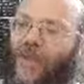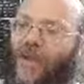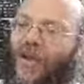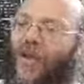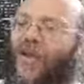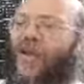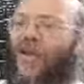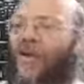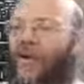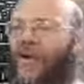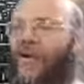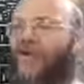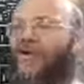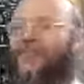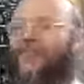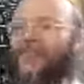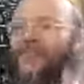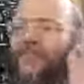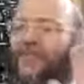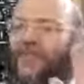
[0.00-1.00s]
okay.
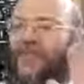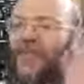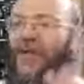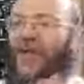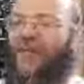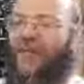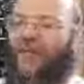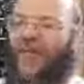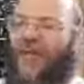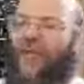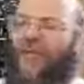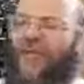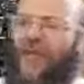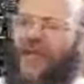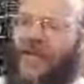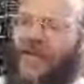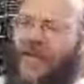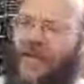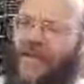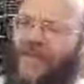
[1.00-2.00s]
I'm jumping
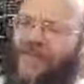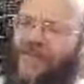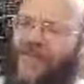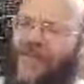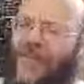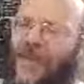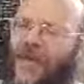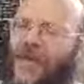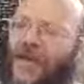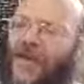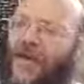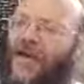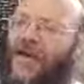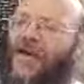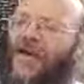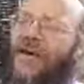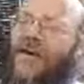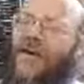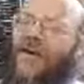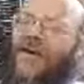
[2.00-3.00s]
again.
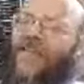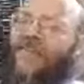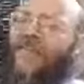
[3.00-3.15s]
So,